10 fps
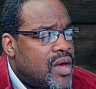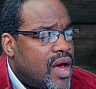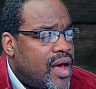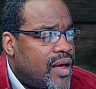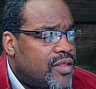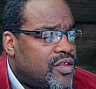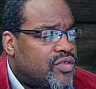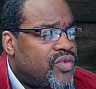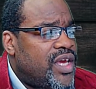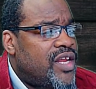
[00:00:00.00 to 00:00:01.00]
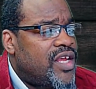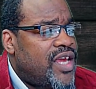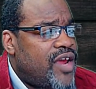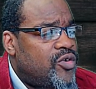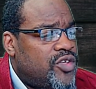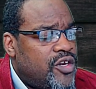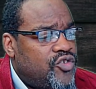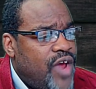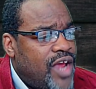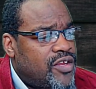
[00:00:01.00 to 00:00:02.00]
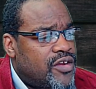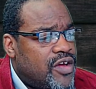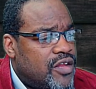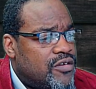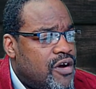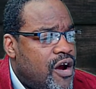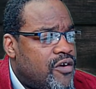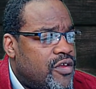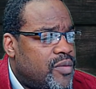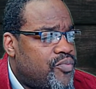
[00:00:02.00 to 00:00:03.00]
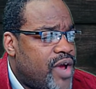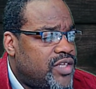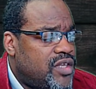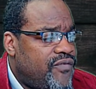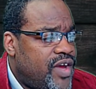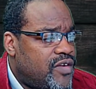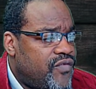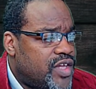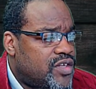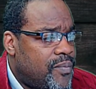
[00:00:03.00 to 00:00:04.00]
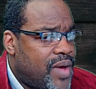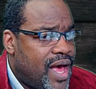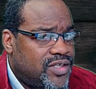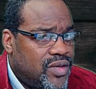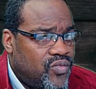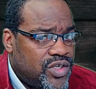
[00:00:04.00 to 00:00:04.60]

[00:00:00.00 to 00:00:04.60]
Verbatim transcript: The 3 indicators that are tracked in the color guard are the price of the VectorVest composite,